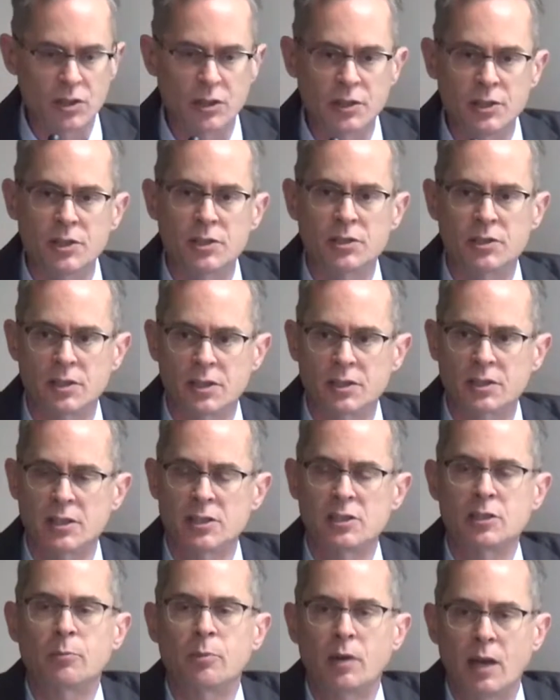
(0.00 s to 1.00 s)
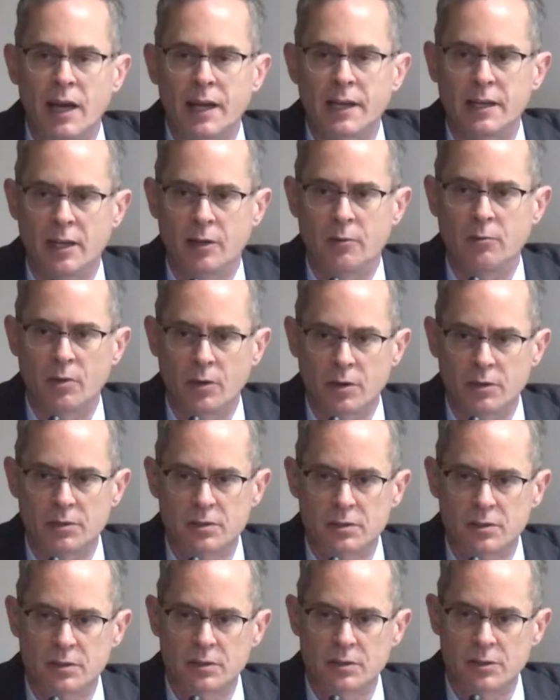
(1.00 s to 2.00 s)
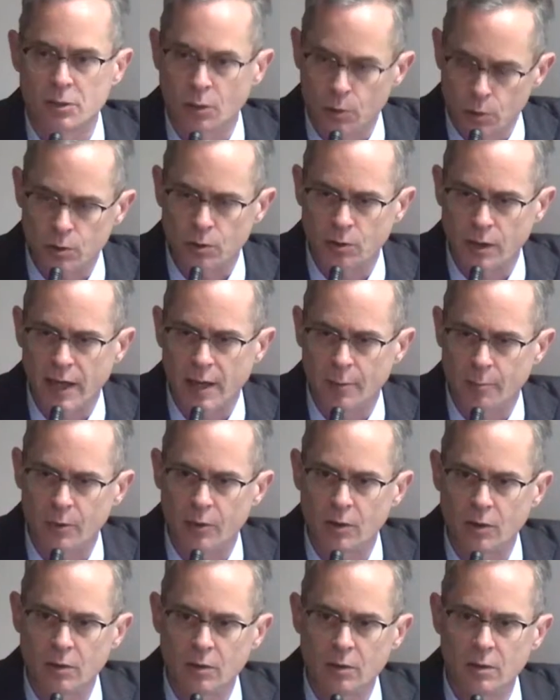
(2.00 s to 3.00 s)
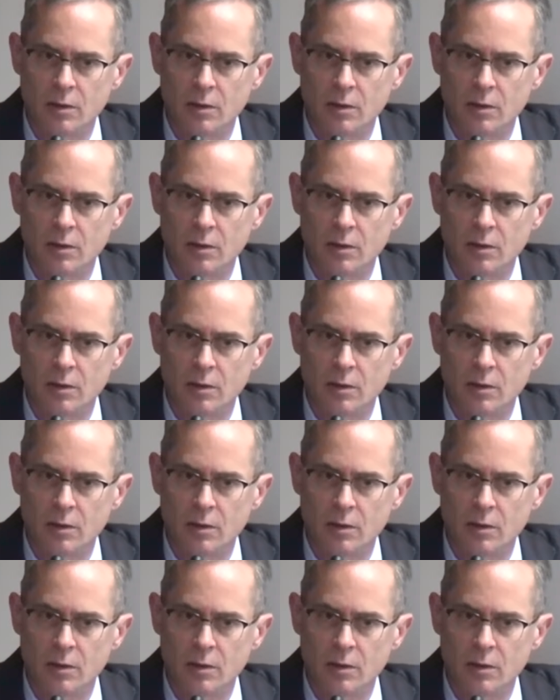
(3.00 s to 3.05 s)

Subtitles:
logistics, and supply networks, social capital.